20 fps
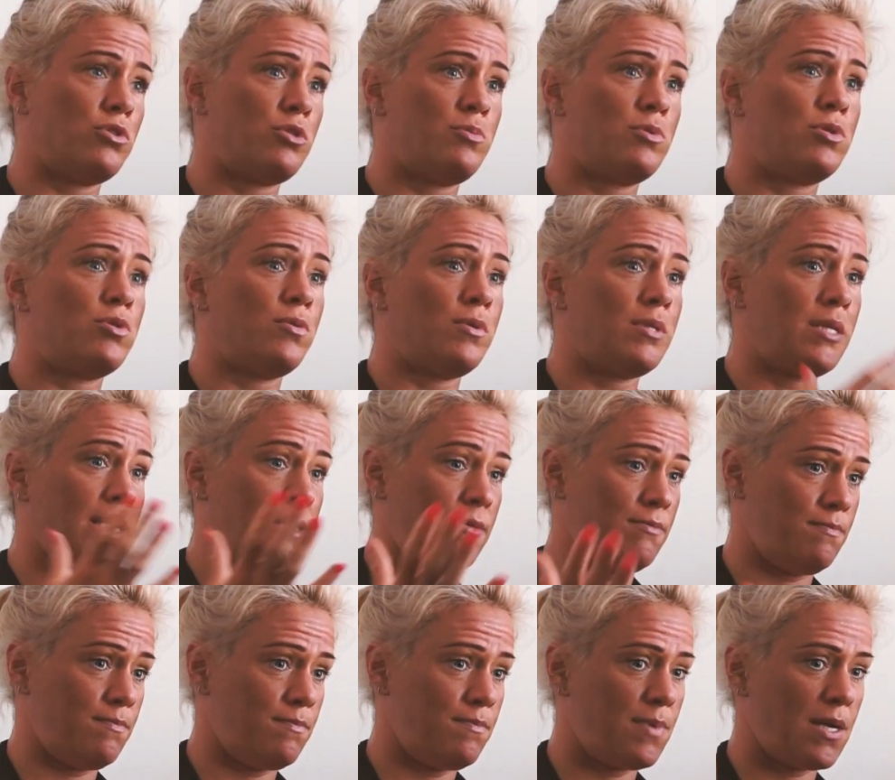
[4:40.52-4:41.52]
Hospital, and they
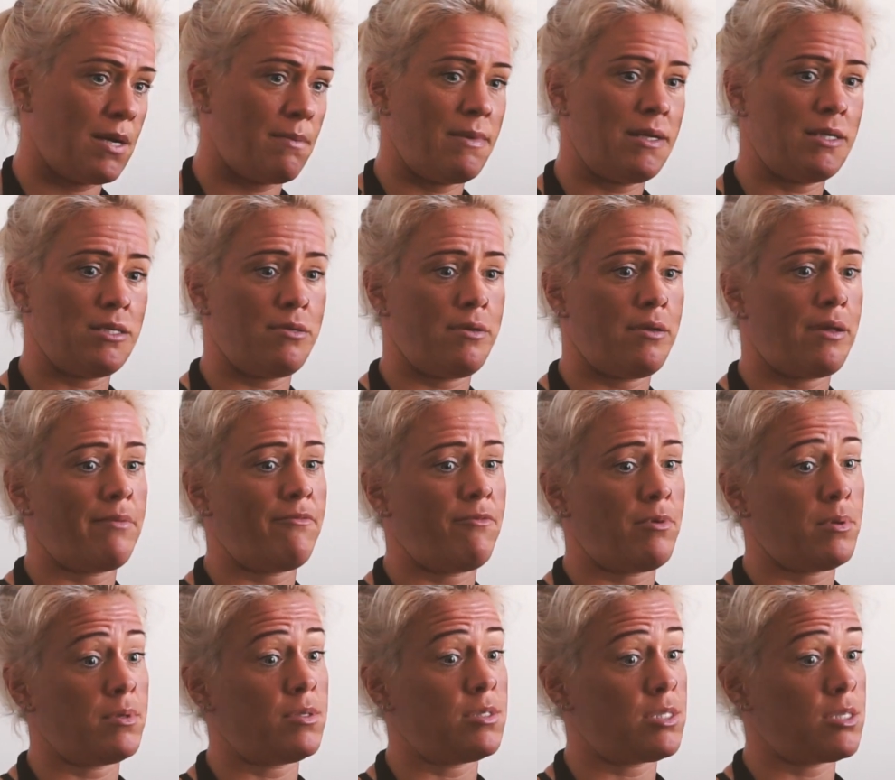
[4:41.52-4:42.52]
packed me in an
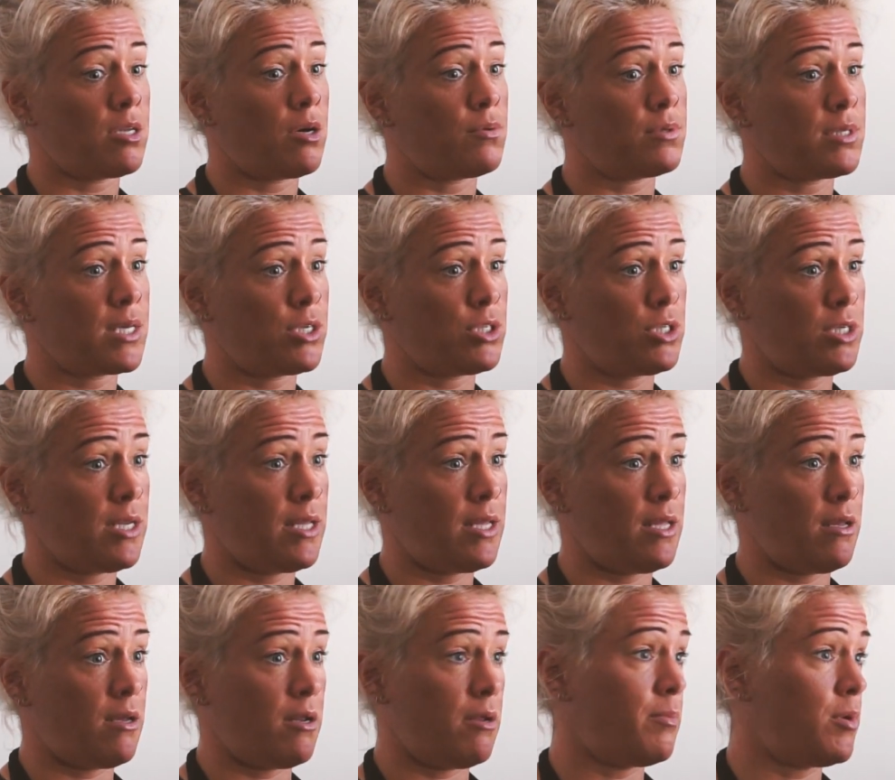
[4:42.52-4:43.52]
ambulance, and I was
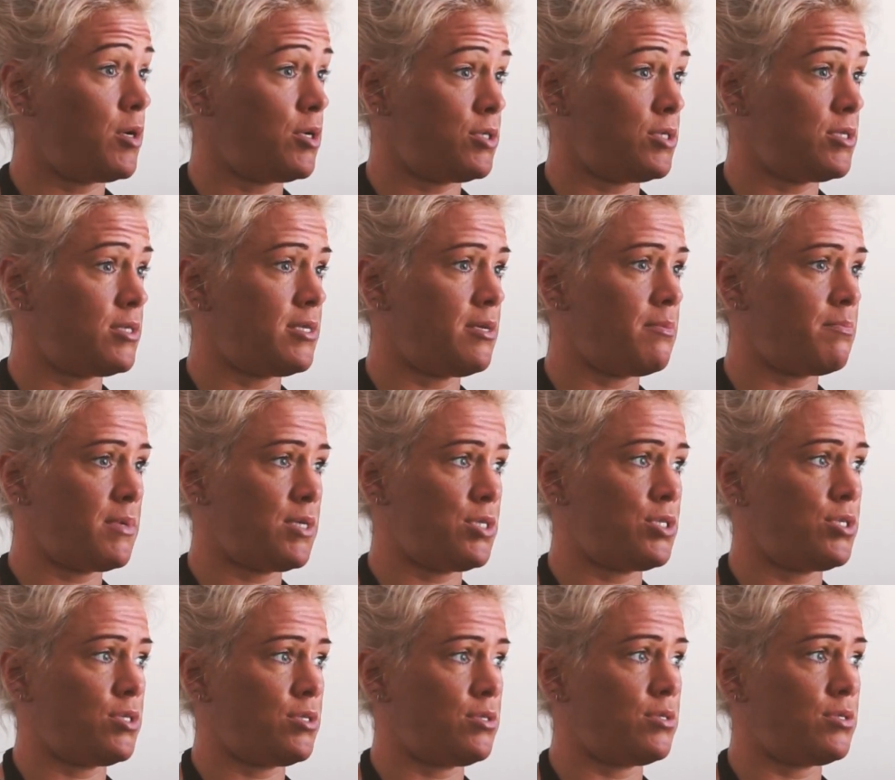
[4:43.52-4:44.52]
actually an emergency
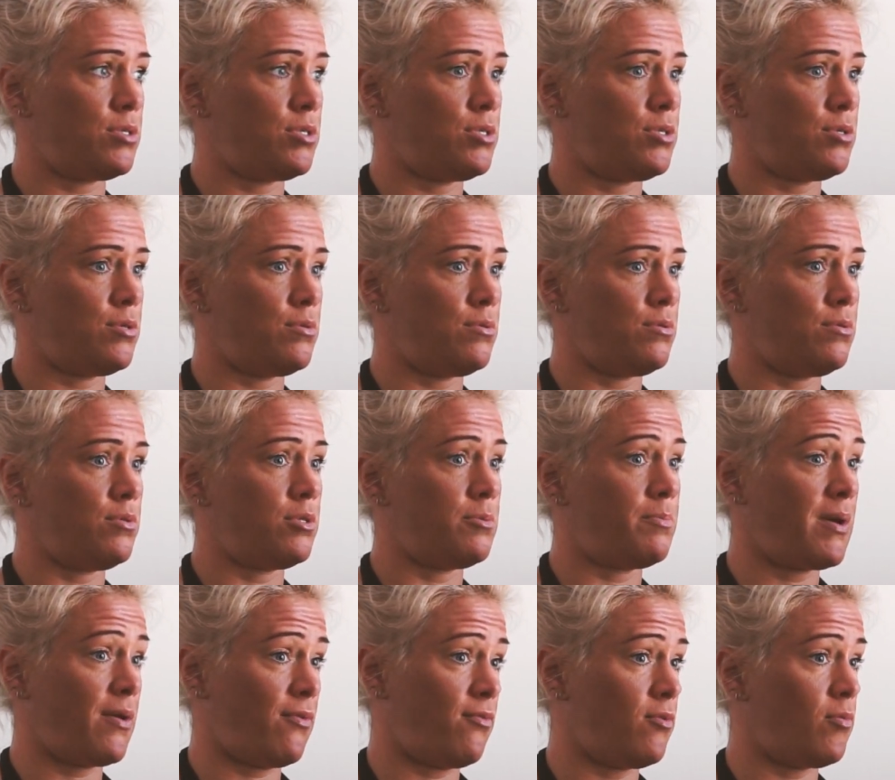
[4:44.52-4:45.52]
admission to the
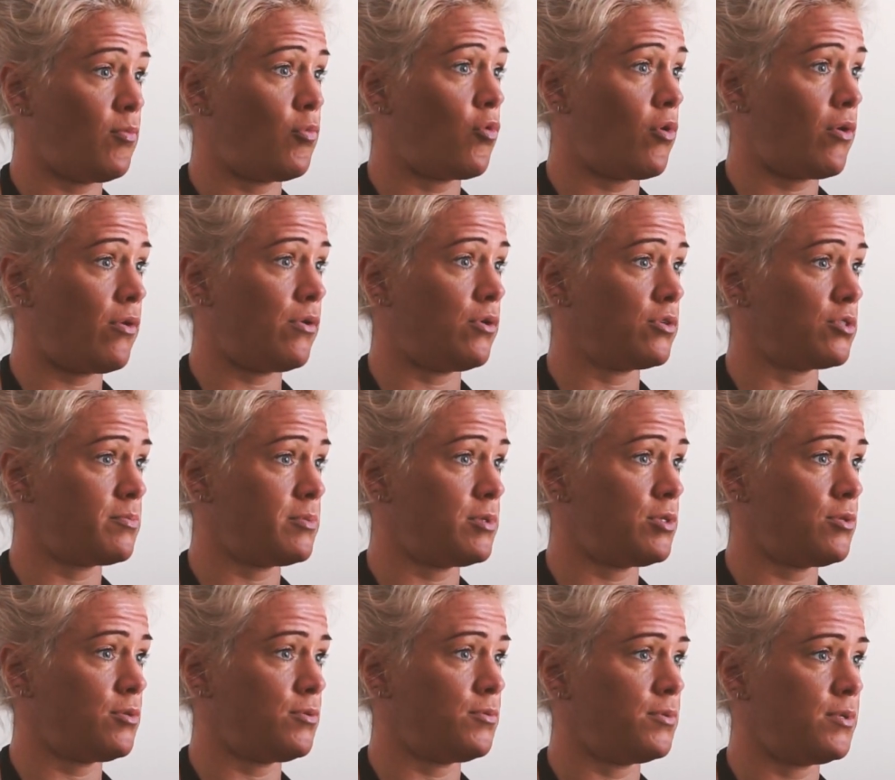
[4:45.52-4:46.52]
Bethlem Royal
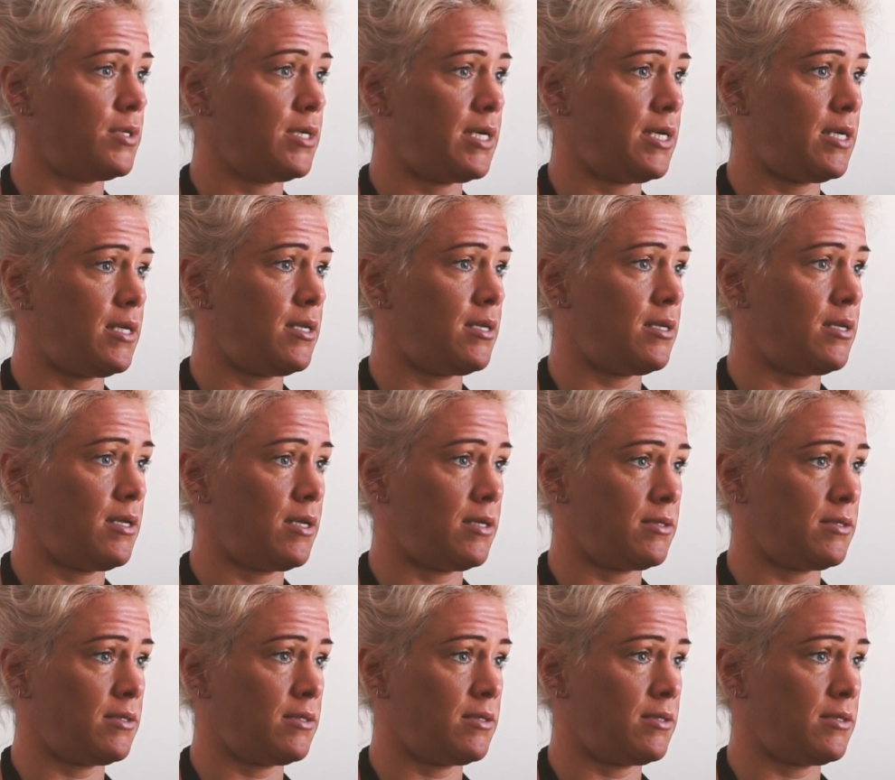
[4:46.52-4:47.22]
Hospital in